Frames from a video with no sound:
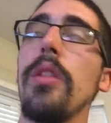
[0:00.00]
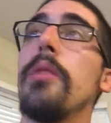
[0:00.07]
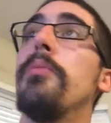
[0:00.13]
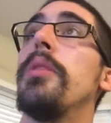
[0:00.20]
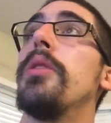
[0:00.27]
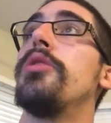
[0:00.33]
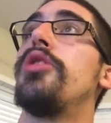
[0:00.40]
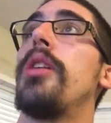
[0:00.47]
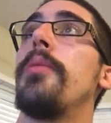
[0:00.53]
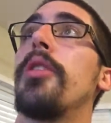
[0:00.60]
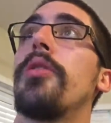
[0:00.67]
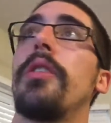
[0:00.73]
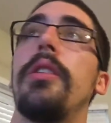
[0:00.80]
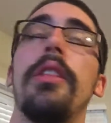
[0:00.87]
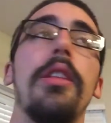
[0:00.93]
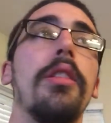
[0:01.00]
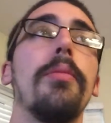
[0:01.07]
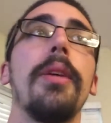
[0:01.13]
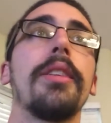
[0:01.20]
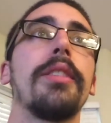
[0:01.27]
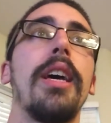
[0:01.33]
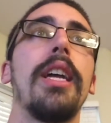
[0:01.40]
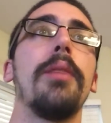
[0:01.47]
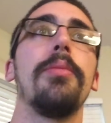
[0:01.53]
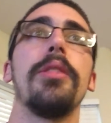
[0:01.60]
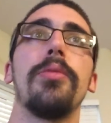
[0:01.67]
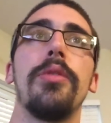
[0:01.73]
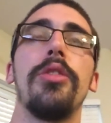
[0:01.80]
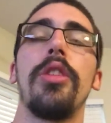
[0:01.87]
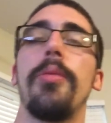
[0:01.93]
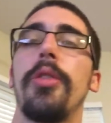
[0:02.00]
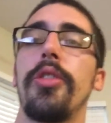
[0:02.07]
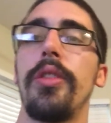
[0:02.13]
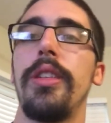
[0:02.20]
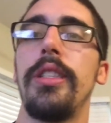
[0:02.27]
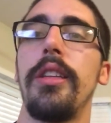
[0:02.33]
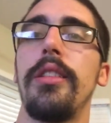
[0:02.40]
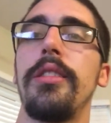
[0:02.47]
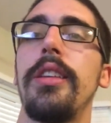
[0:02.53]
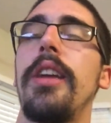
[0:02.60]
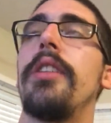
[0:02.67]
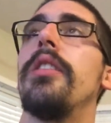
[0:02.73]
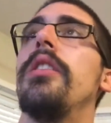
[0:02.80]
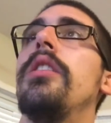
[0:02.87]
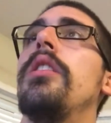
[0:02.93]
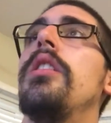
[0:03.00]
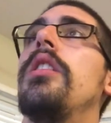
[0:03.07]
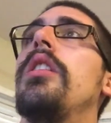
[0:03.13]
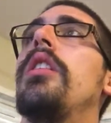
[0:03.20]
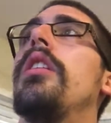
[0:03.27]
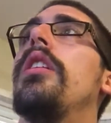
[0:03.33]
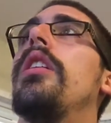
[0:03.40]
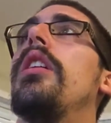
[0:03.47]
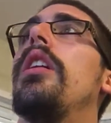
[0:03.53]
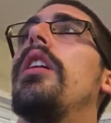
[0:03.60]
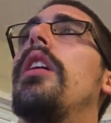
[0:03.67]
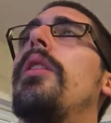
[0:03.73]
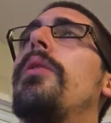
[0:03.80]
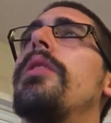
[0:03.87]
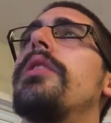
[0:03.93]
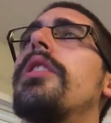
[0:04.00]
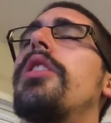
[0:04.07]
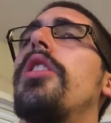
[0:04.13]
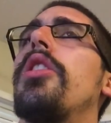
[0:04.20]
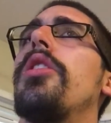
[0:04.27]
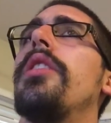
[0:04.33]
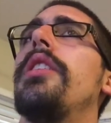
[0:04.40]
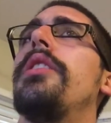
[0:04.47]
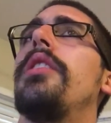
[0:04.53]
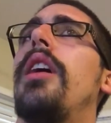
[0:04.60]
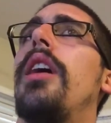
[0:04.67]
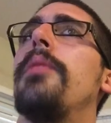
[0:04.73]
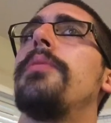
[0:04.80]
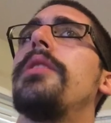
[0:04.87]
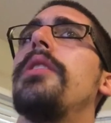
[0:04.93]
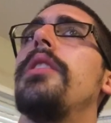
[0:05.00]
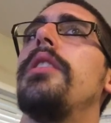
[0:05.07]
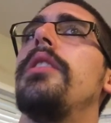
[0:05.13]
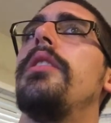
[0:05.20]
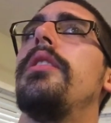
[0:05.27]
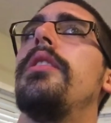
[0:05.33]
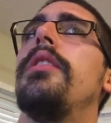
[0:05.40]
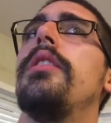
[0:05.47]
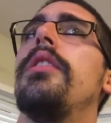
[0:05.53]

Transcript: Draymond Green, their best lineup is when Draymond Green's at the center. What is it? Curry, Thompson,